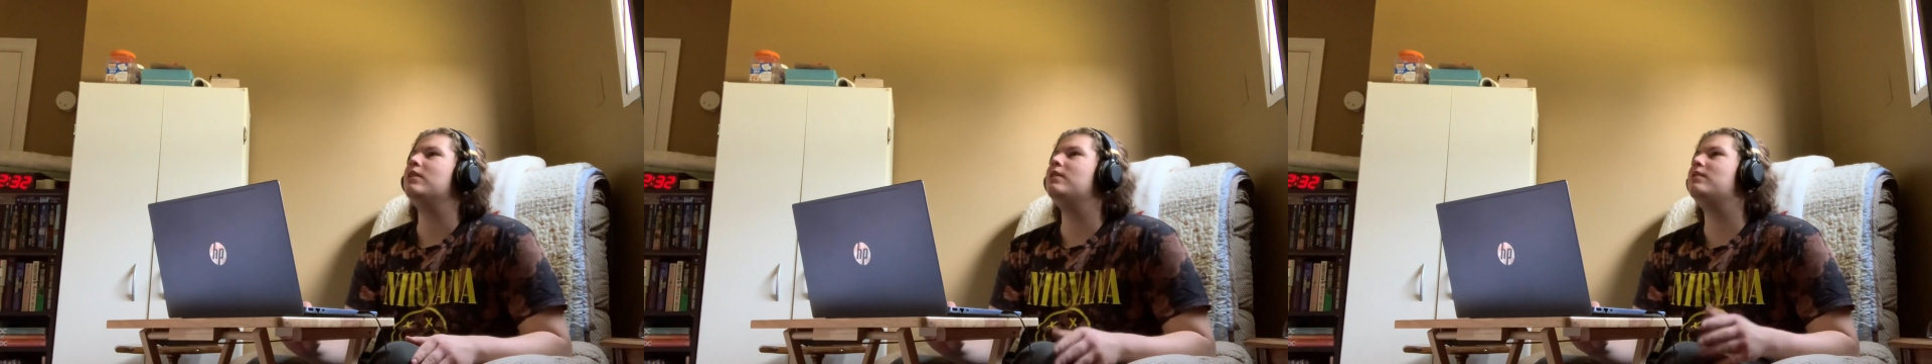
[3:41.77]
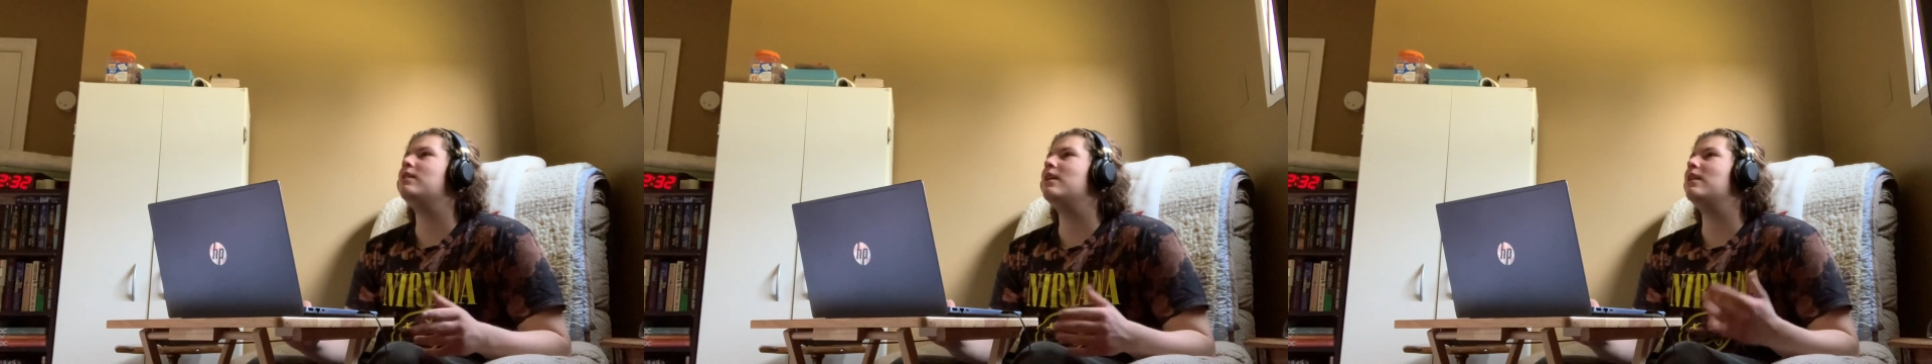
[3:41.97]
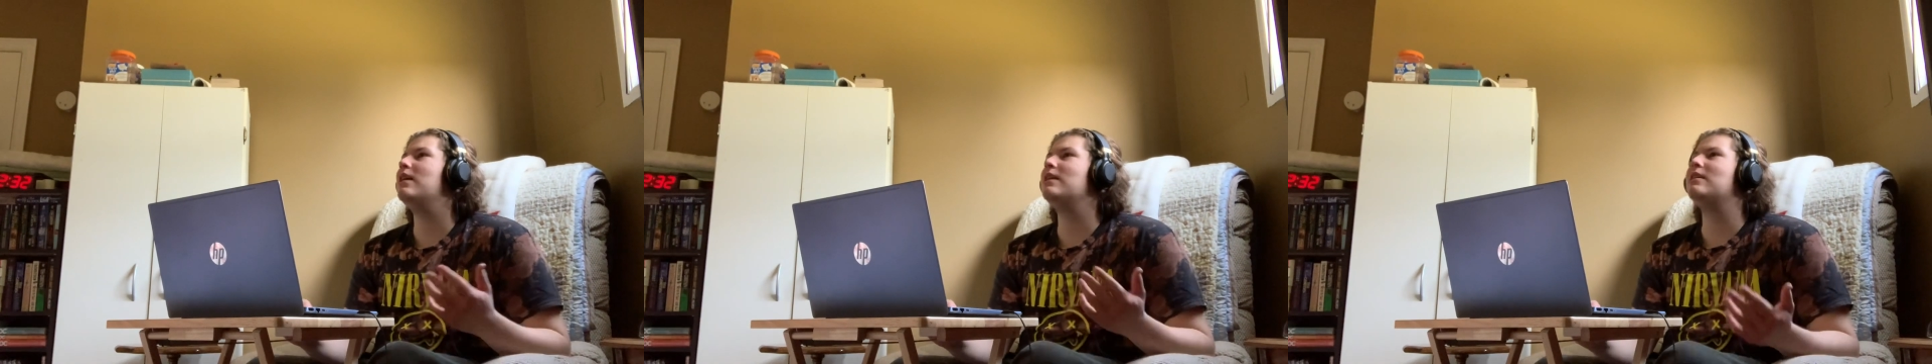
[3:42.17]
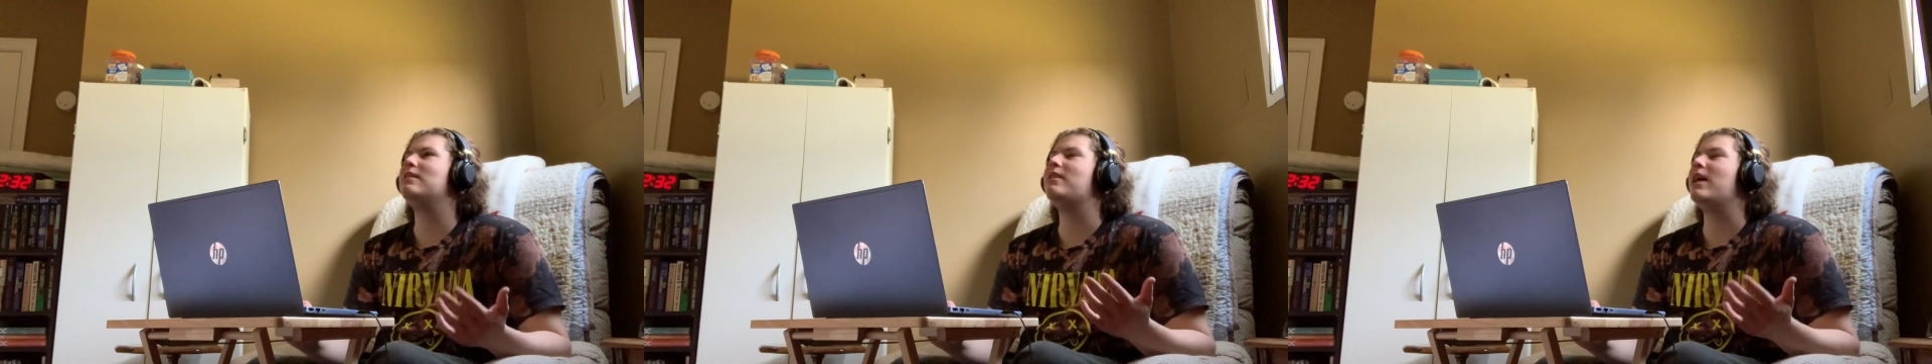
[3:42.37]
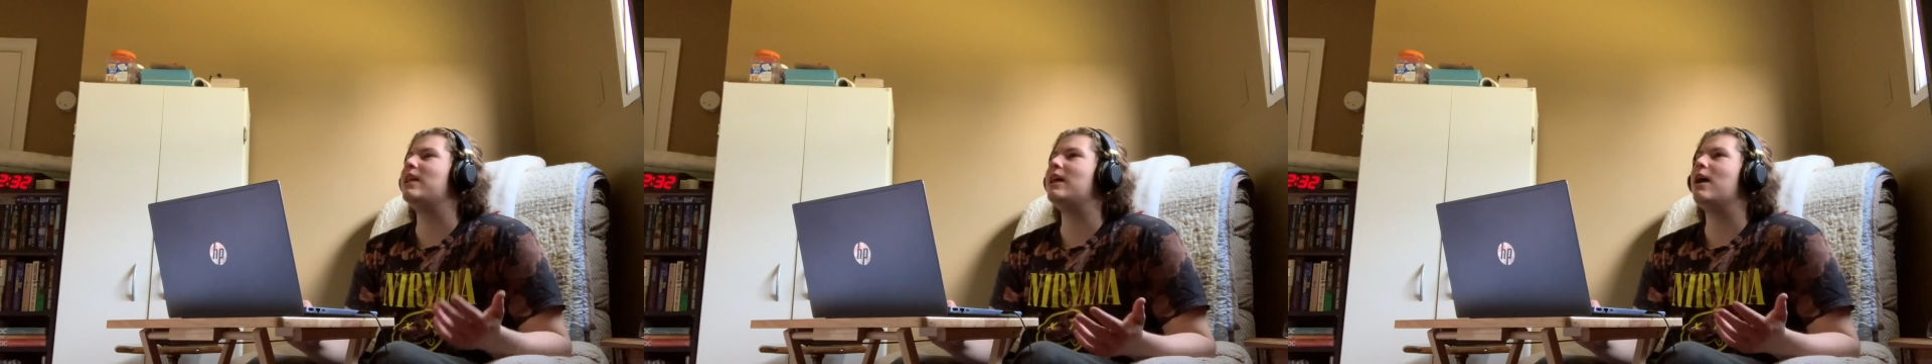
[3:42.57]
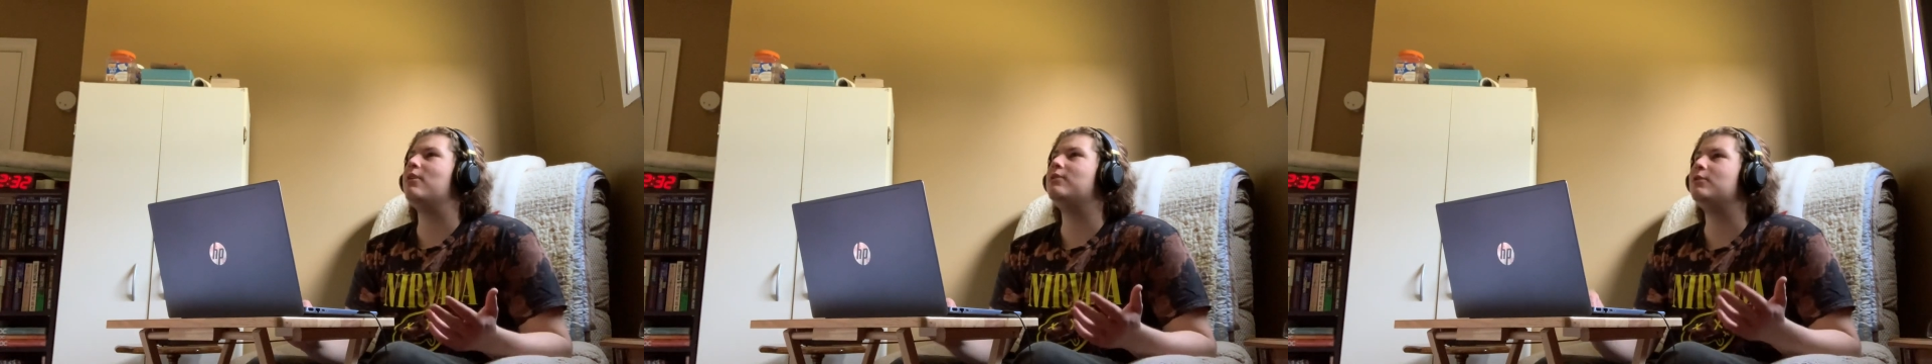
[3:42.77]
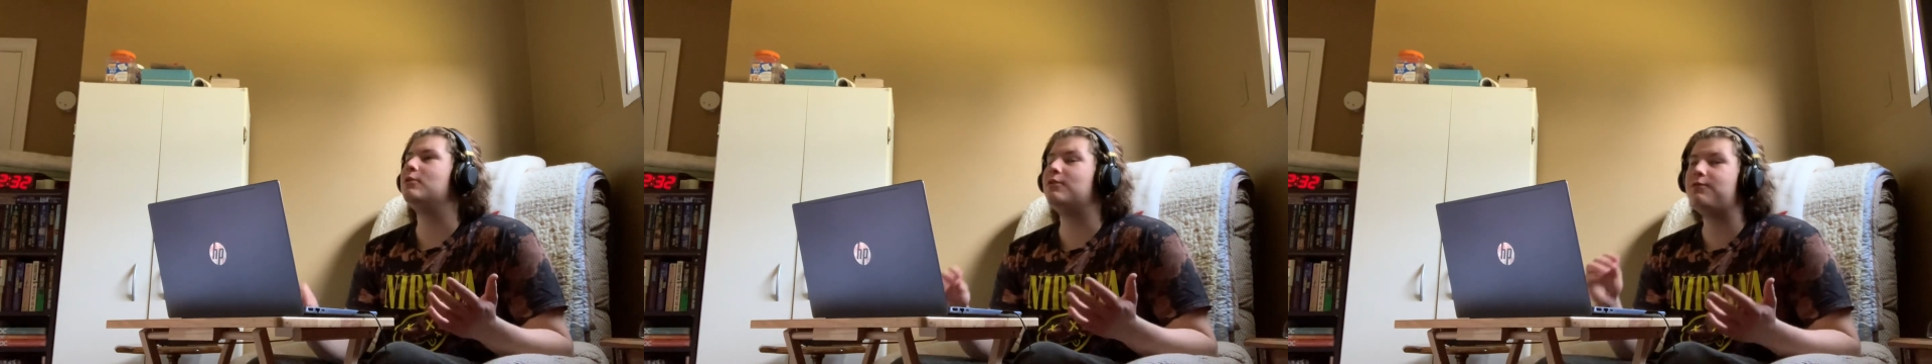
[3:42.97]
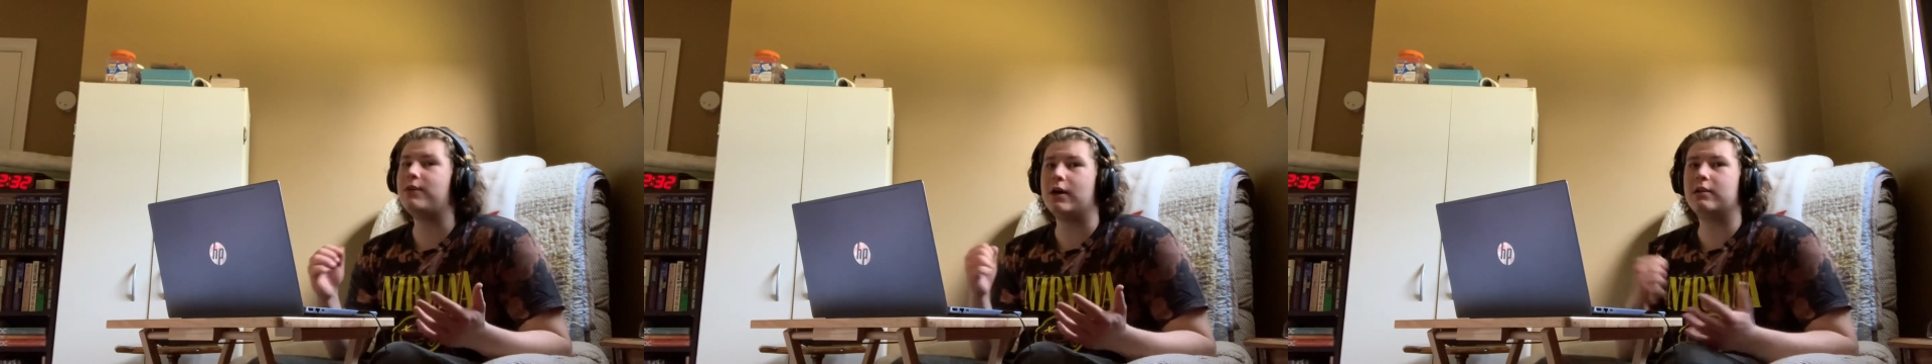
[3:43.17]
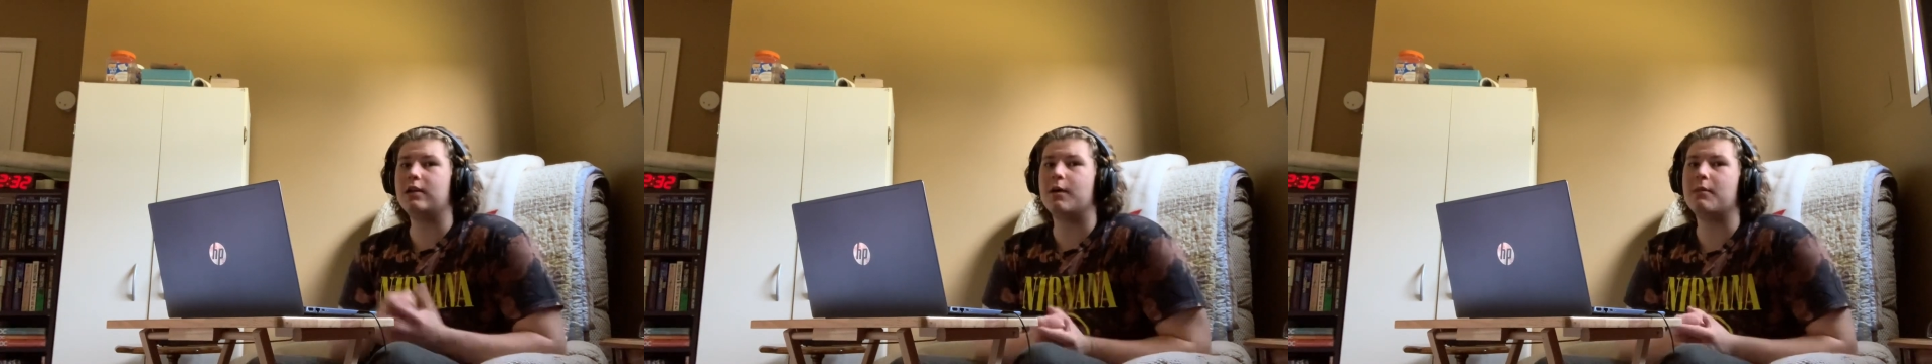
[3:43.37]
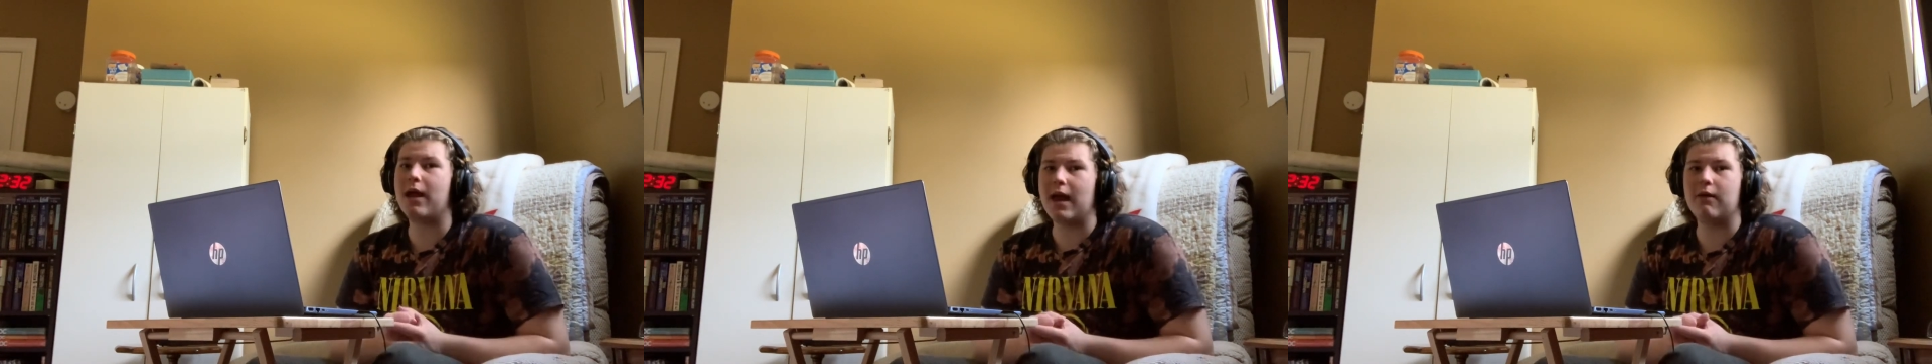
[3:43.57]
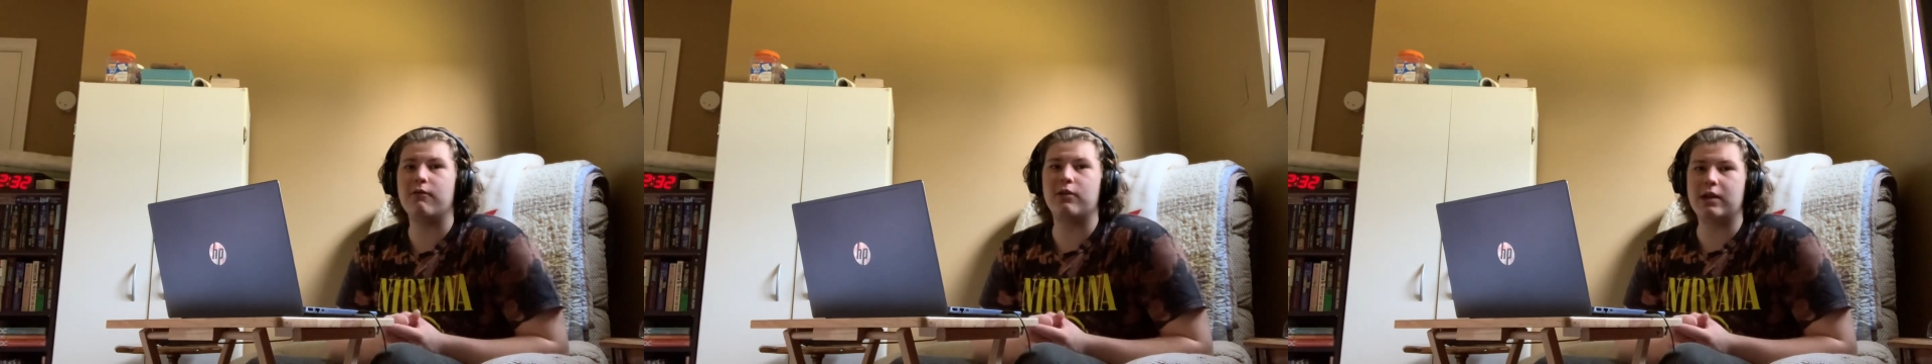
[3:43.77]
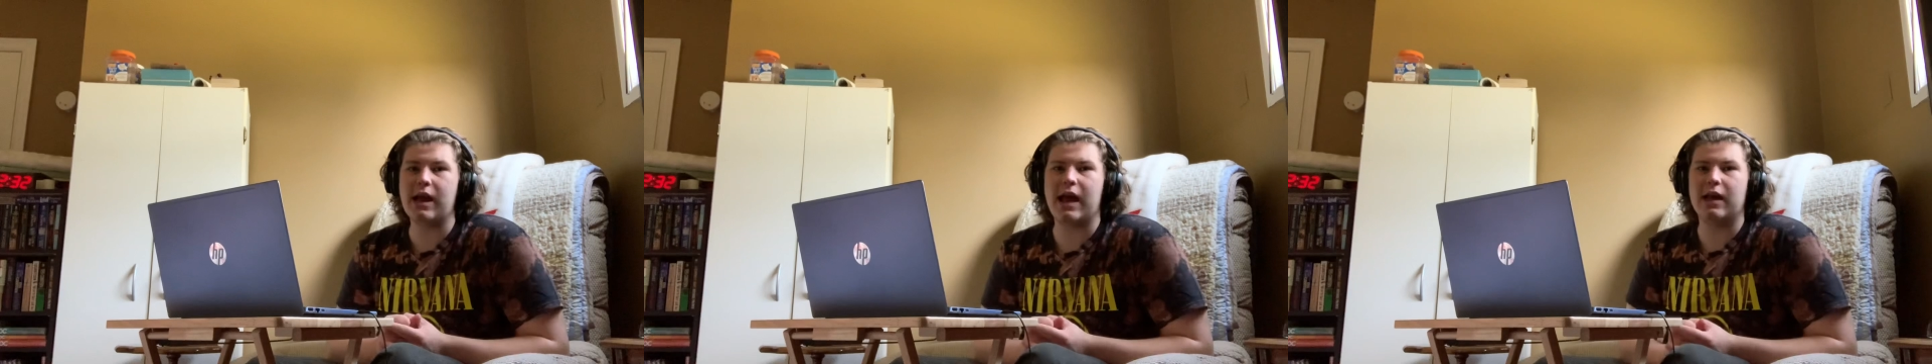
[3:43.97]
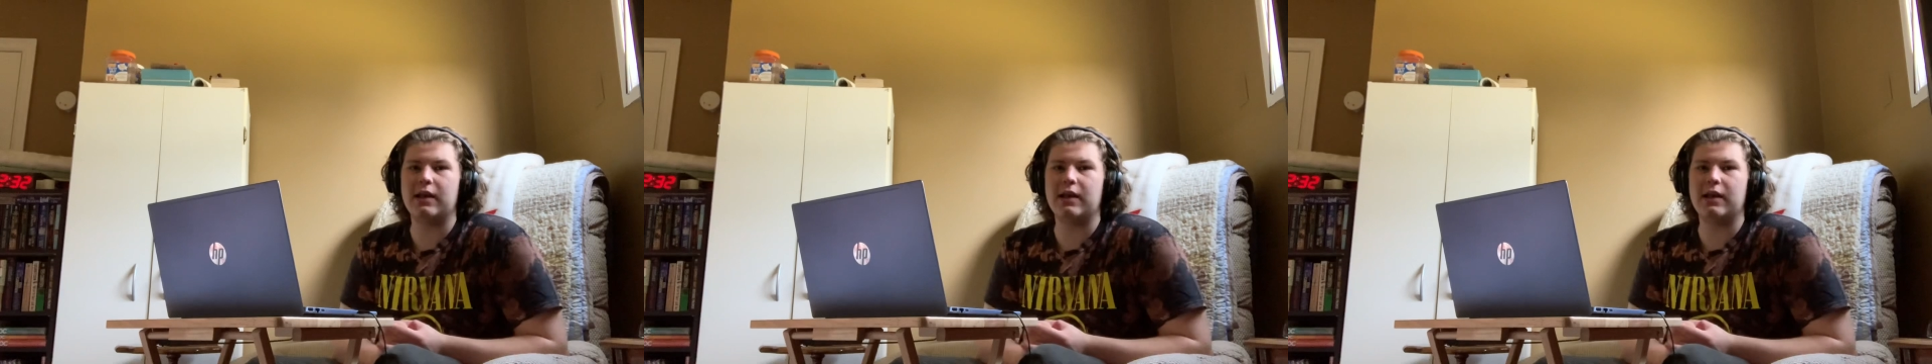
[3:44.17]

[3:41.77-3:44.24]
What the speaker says: he said like the Denny House, he was fucked up every day.